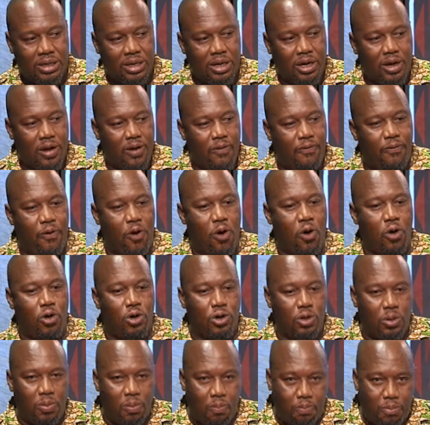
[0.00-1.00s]
for
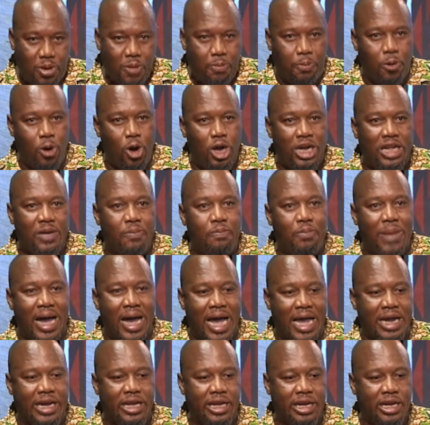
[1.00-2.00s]
people in
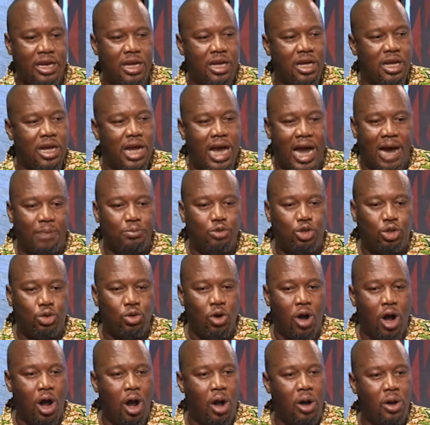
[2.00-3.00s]
mining, I'm
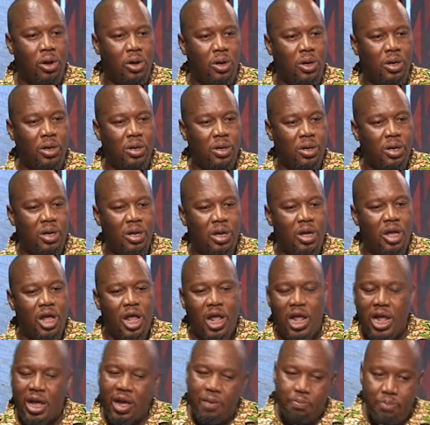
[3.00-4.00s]
sure
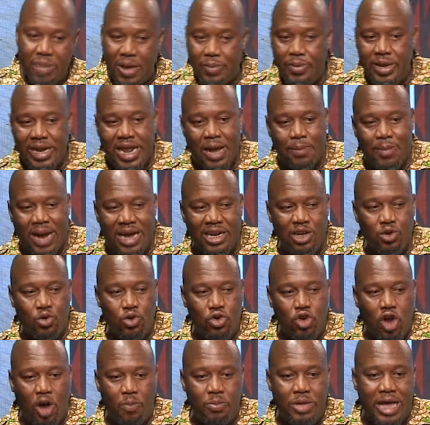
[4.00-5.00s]
maybe the money will
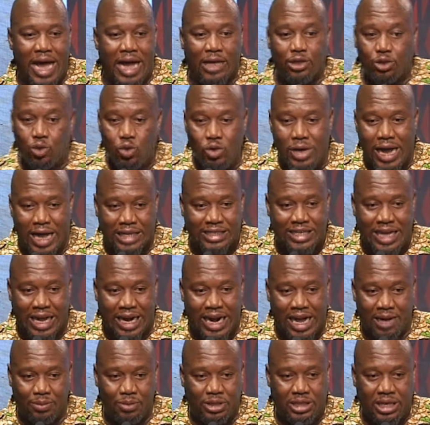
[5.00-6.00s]
not be as good as
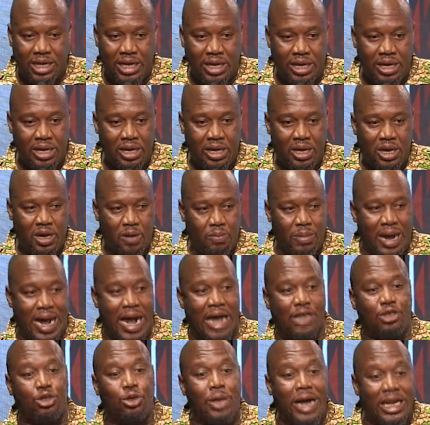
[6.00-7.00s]
Galamsey, but
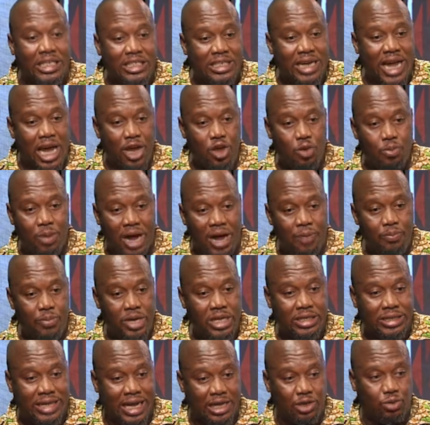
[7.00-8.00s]
as rational human
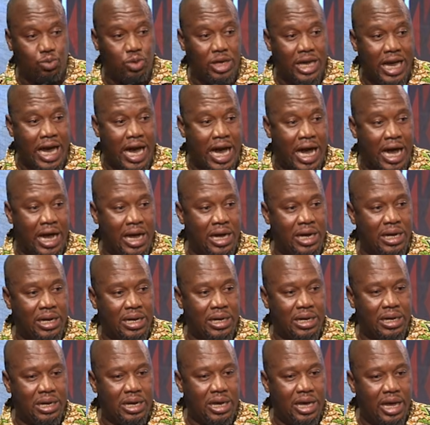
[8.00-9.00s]
beings as we are,
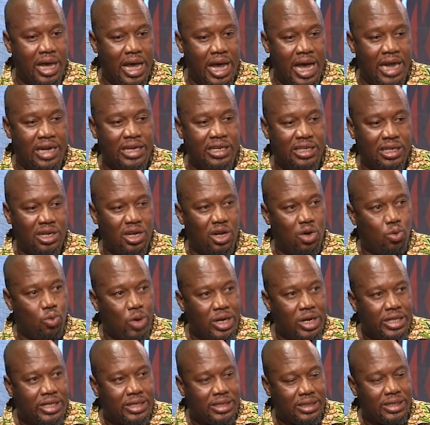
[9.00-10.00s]
and
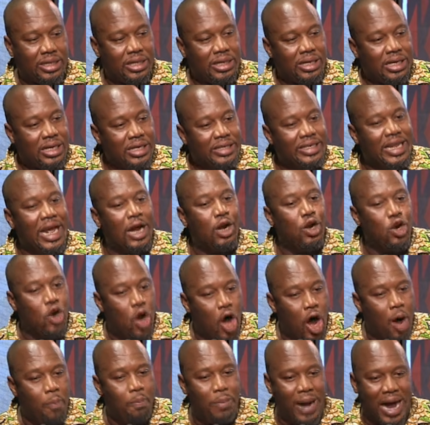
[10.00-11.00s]
with the
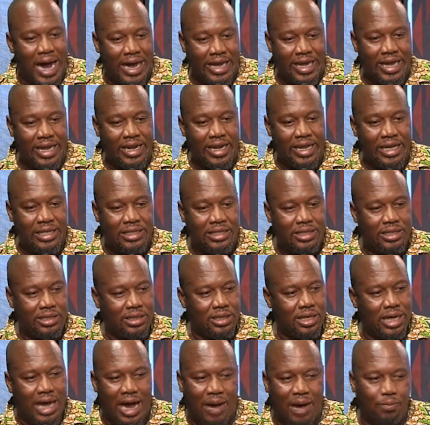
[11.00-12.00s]
law backing it,
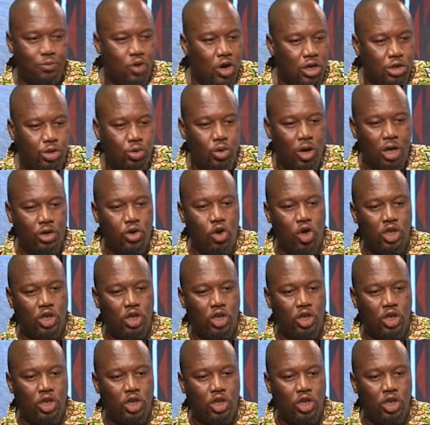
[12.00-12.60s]
I'm not sure those